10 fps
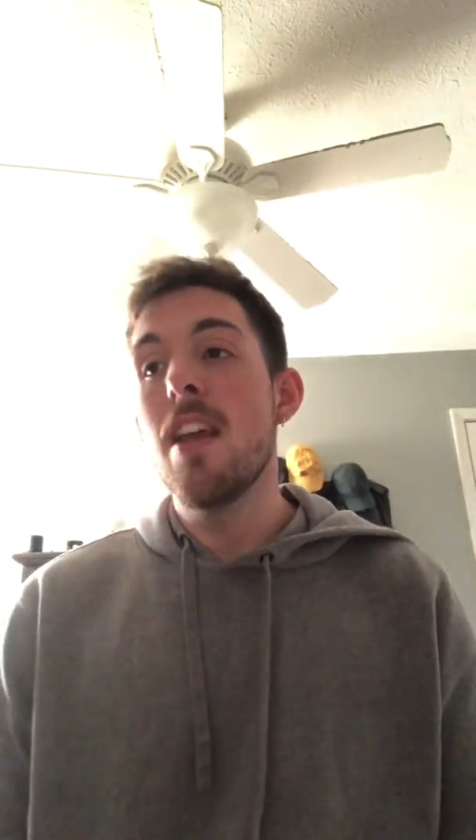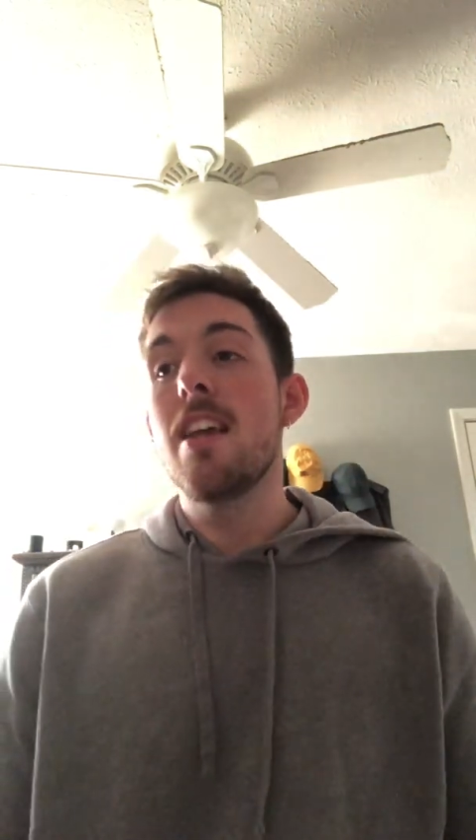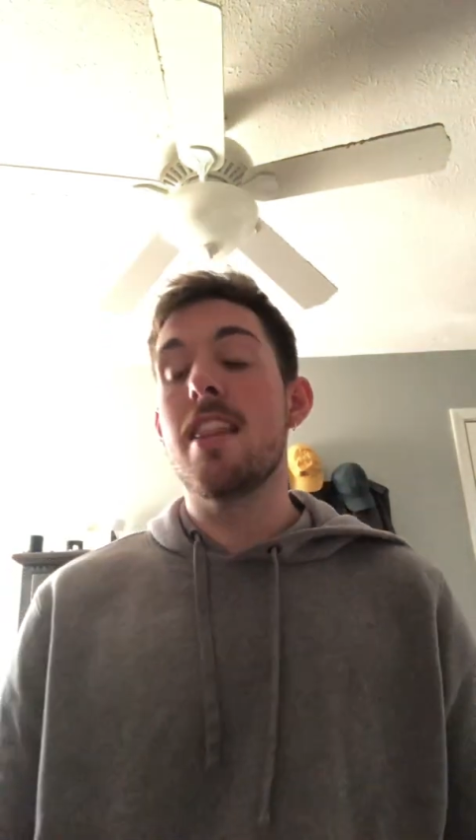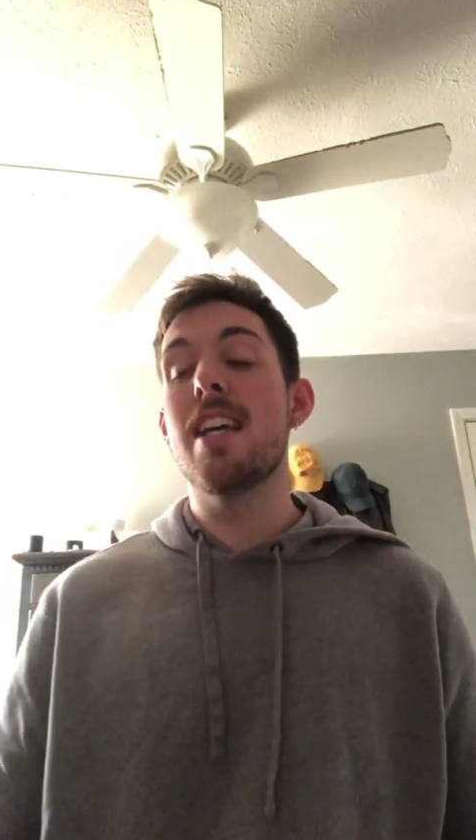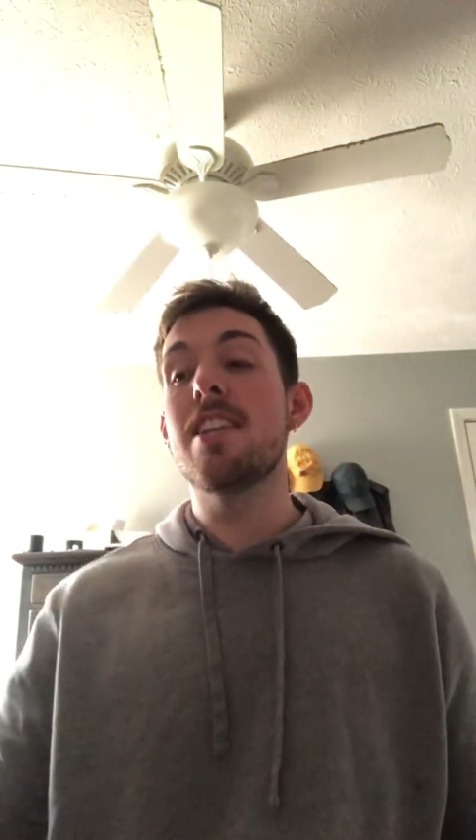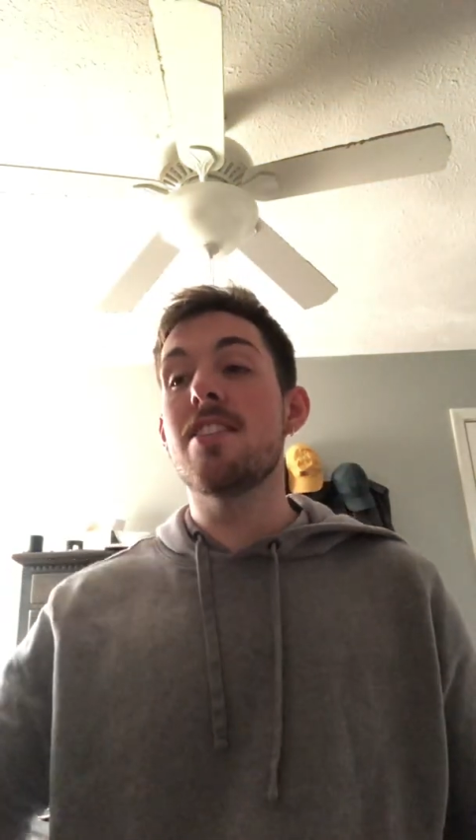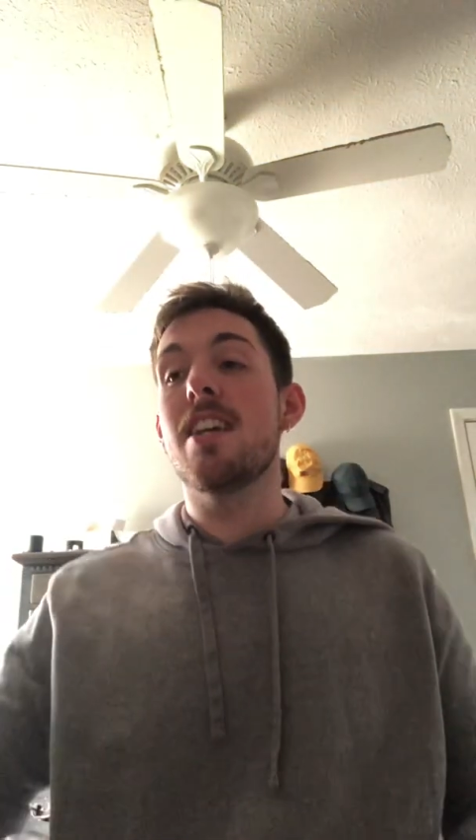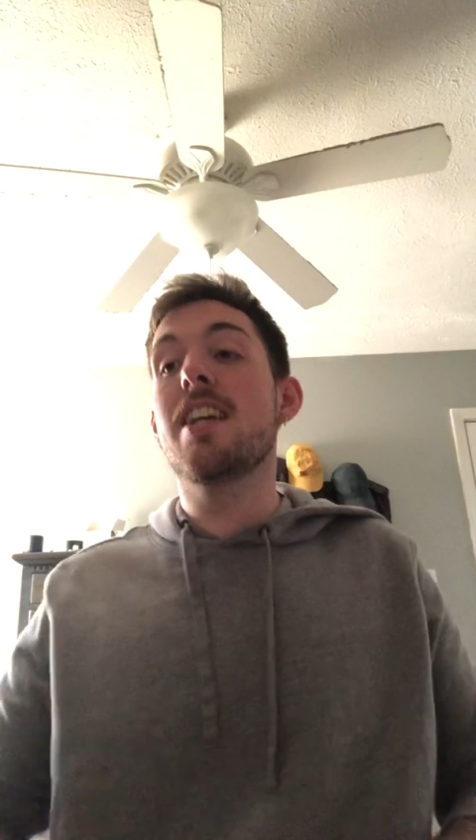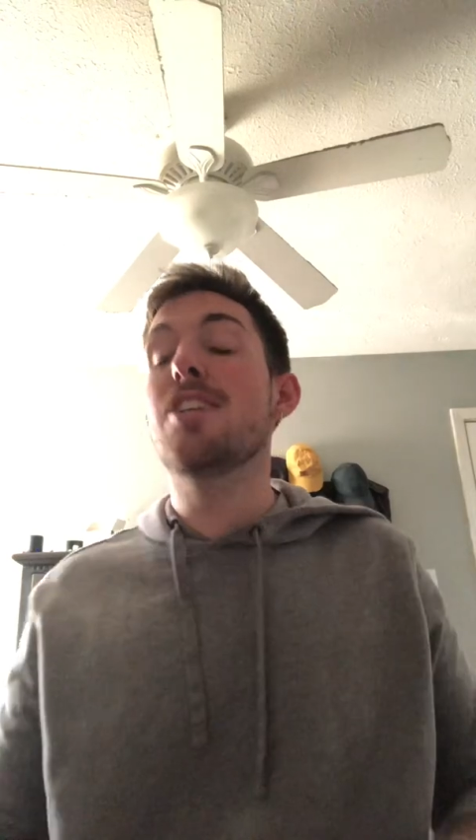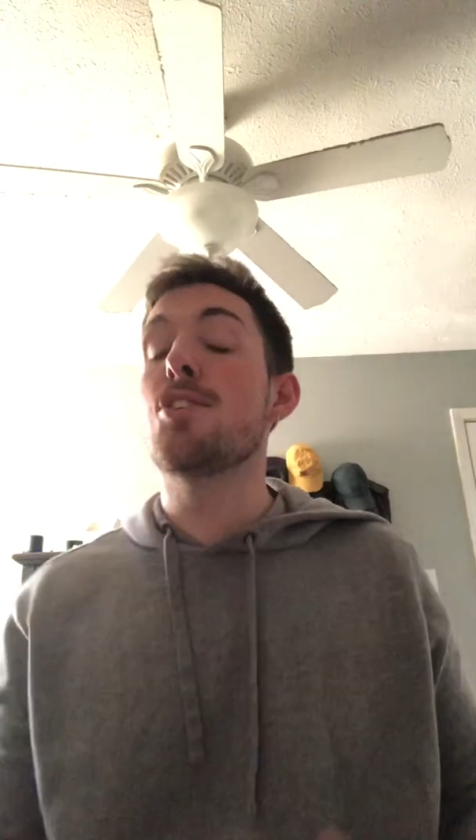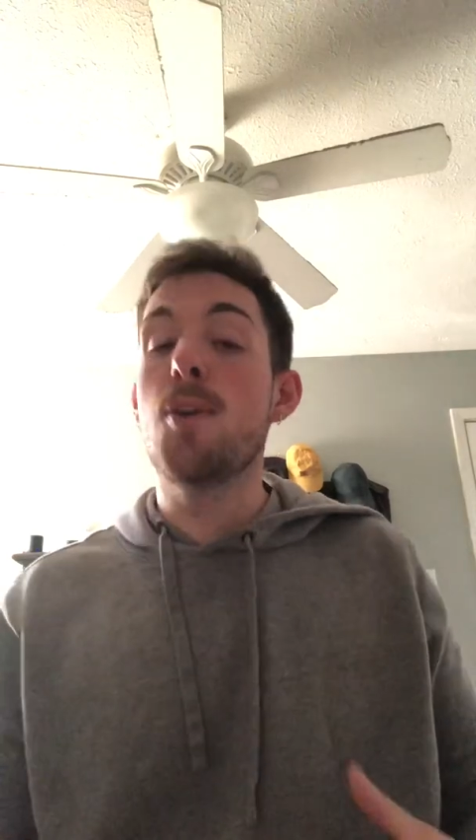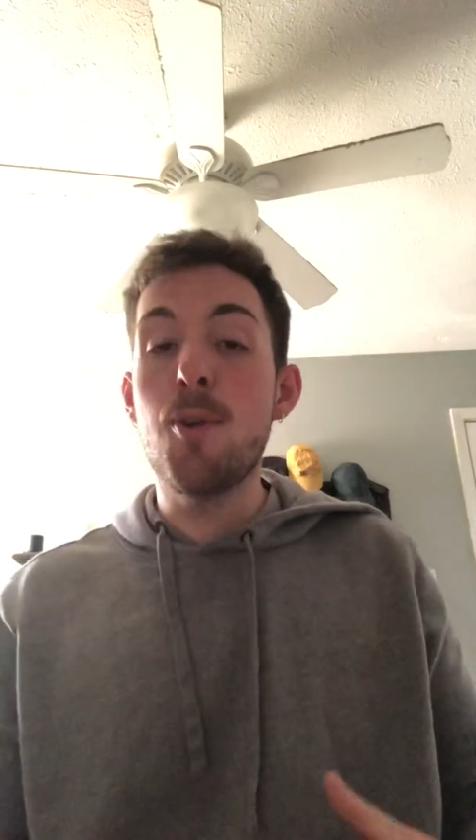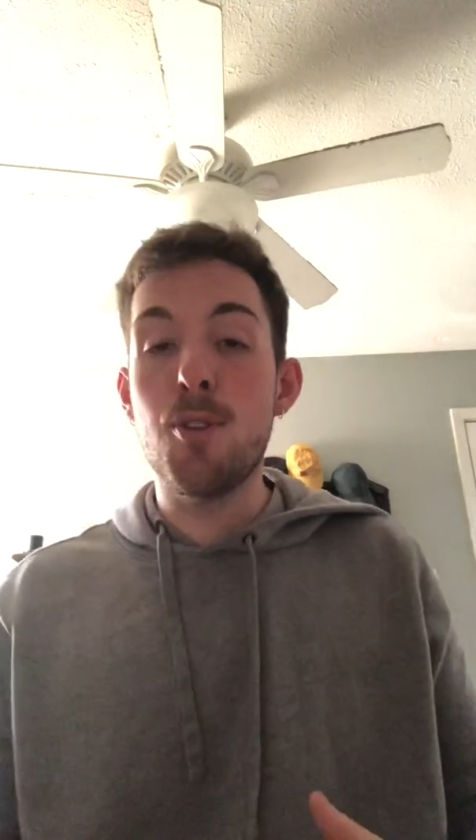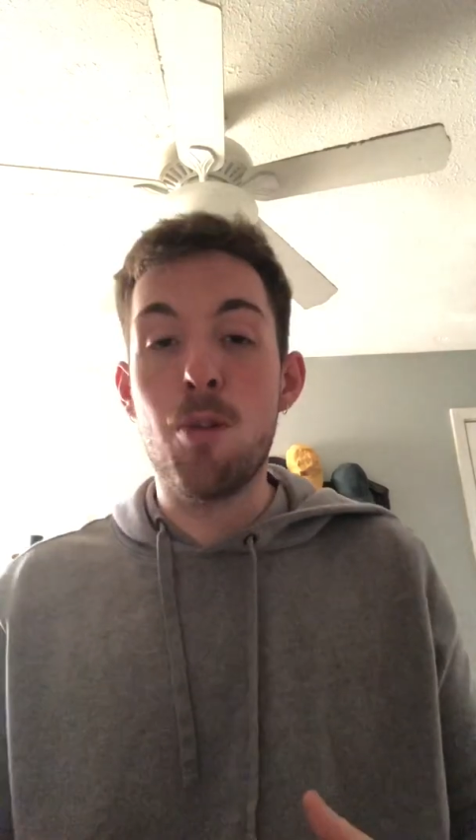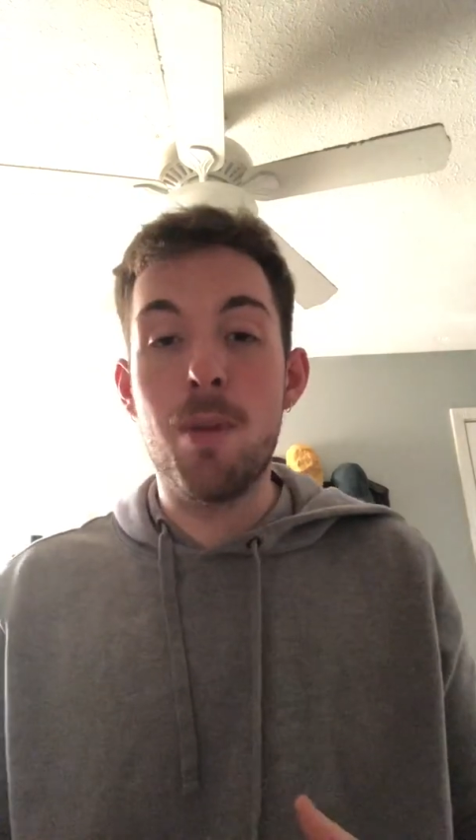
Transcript: This is crucial